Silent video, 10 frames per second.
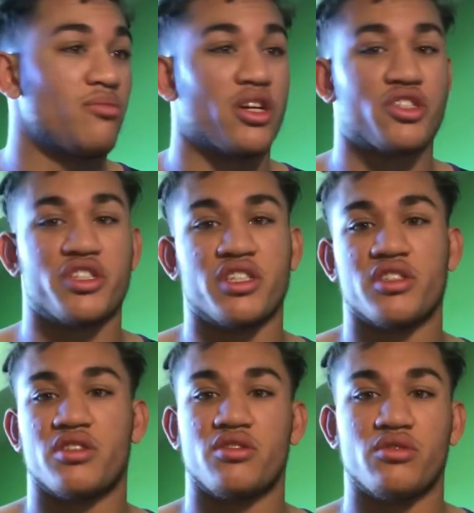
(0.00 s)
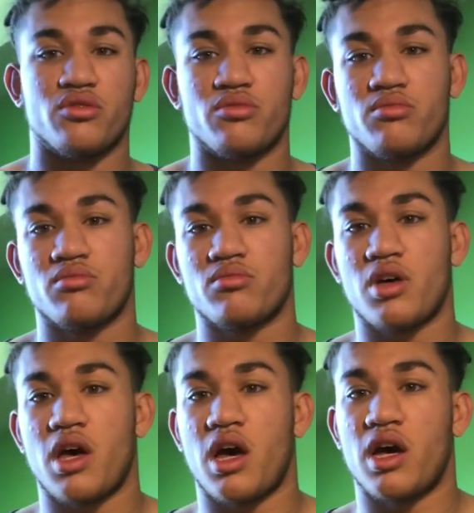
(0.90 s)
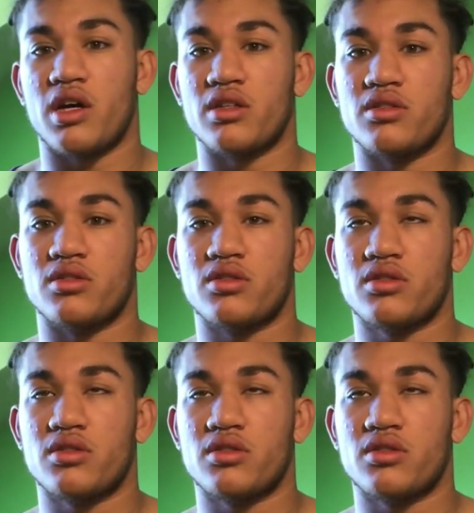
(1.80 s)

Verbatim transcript: my training to do and